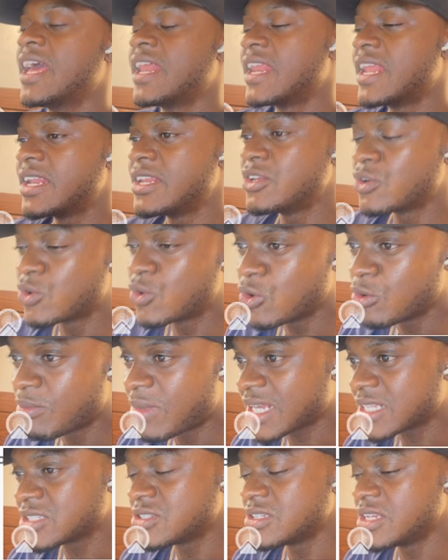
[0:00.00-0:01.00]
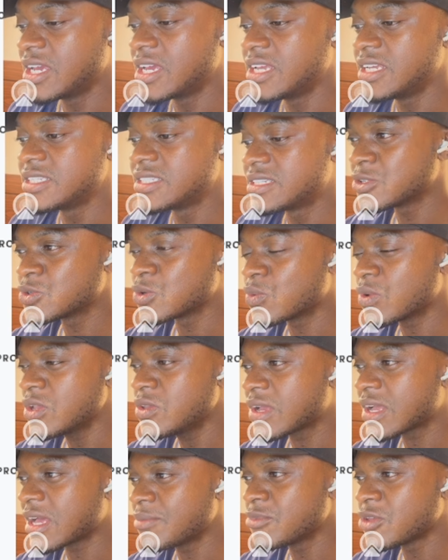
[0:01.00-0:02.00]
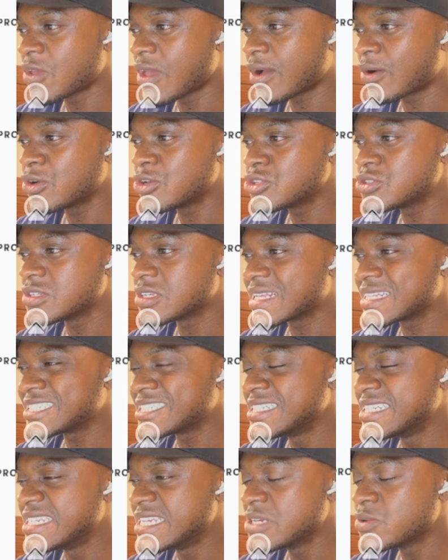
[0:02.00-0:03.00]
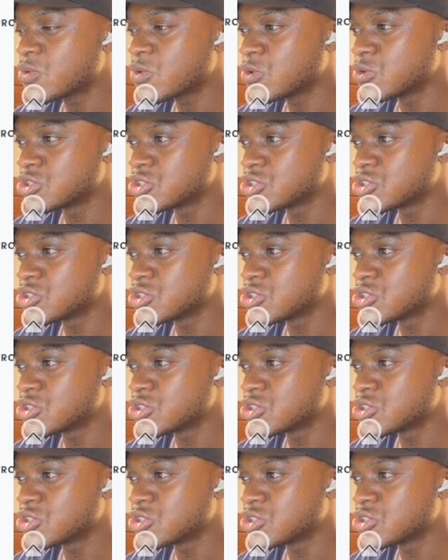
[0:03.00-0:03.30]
then you go back to the interface. So when you come here, you are going to new host.